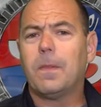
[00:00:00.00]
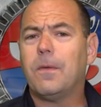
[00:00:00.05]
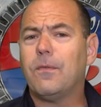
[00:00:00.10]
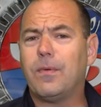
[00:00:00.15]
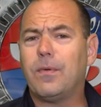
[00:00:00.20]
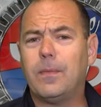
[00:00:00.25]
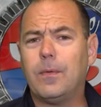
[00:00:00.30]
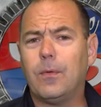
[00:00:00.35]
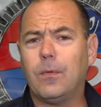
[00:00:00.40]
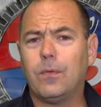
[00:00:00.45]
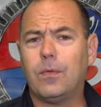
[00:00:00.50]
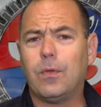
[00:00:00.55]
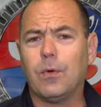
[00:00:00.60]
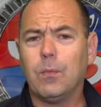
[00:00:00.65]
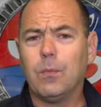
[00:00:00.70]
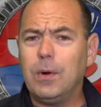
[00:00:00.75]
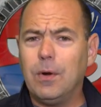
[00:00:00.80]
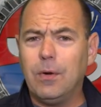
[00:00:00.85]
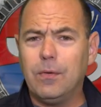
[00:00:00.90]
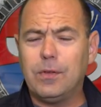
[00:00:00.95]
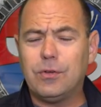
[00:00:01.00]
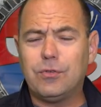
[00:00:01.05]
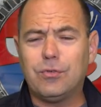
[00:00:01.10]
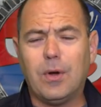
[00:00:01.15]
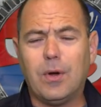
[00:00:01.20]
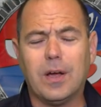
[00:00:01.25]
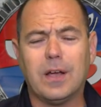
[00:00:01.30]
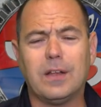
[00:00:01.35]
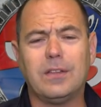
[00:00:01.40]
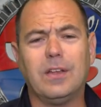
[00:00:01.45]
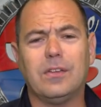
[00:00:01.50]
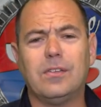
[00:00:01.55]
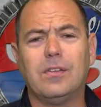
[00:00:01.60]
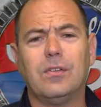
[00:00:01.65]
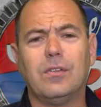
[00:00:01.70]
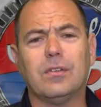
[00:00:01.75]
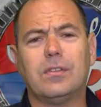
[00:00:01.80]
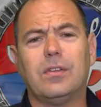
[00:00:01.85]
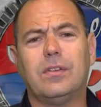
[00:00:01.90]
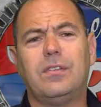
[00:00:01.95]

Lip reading: From the rear of the truck, it doesn't look to